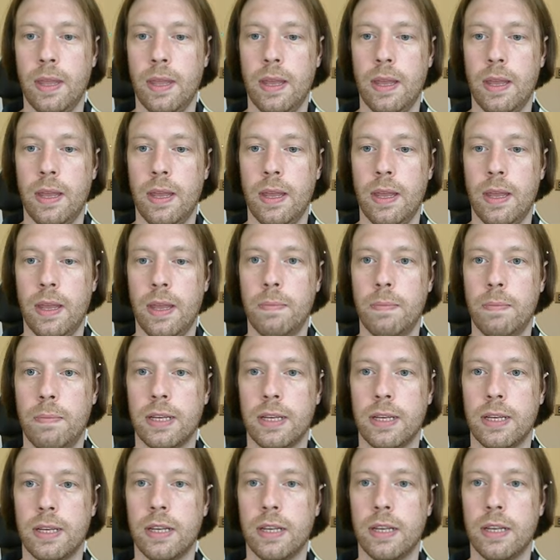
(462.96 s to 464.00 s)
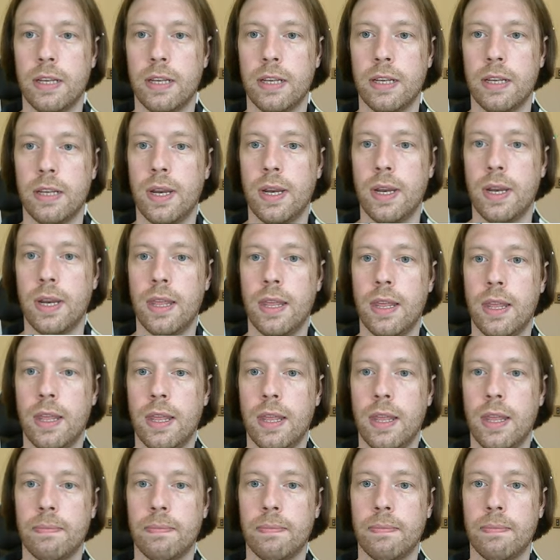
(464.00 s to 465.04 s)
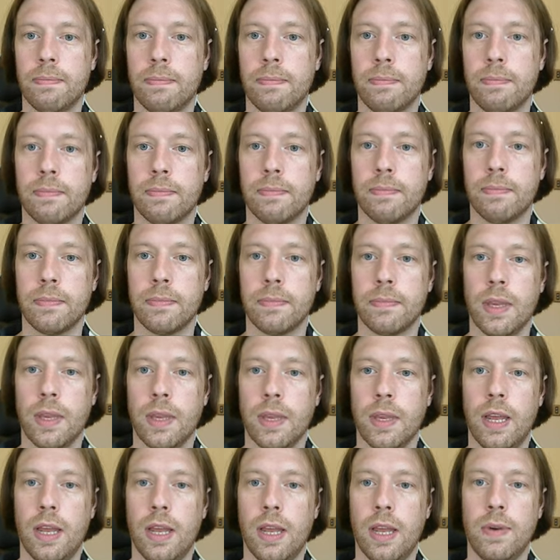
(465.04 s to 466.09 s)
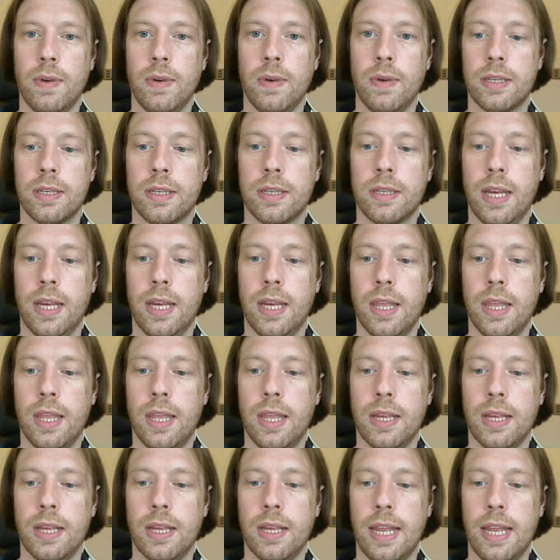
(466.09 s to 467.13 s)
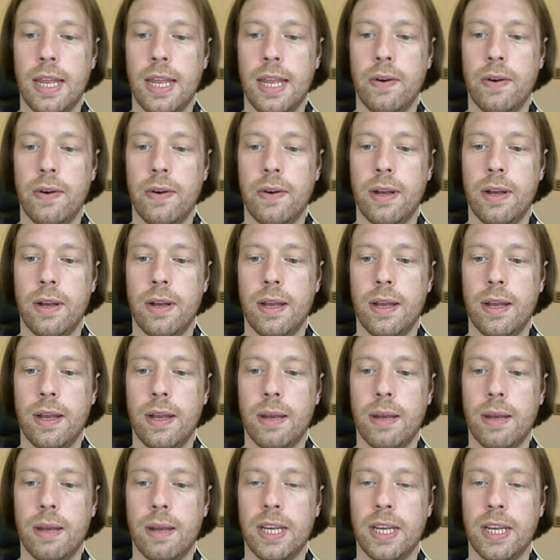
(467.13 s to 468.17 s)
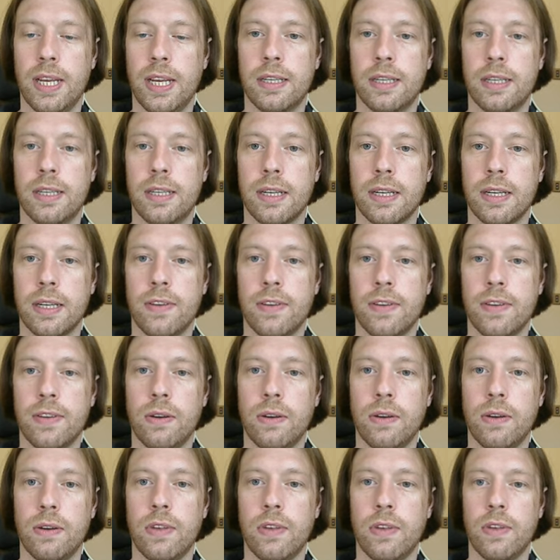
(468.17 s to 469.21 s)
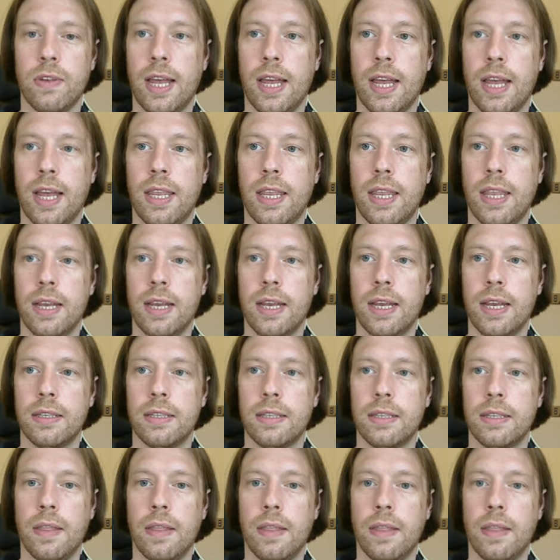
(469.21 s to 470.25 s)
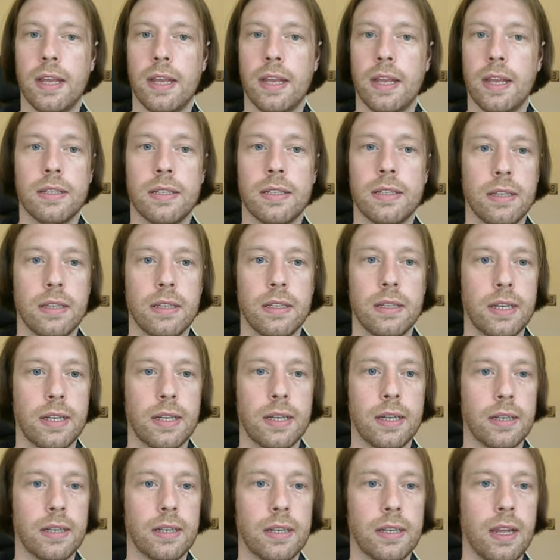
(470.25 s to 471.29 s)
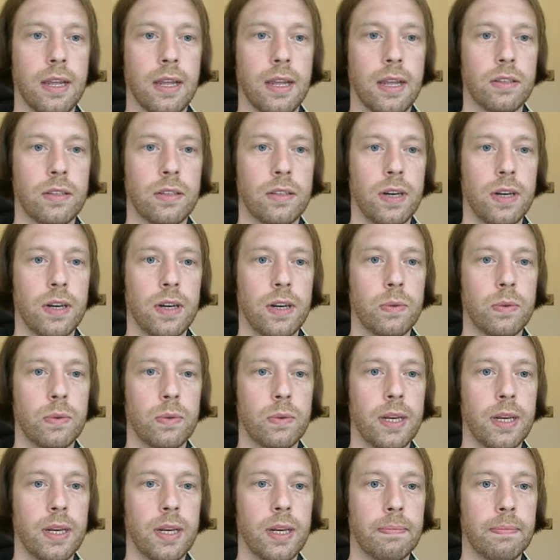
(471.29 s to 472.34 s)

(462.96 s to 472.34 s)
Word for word: and I'll paste that straight in there, and we can see that it is now updated 6 files, and that has done. That's synced that straight away.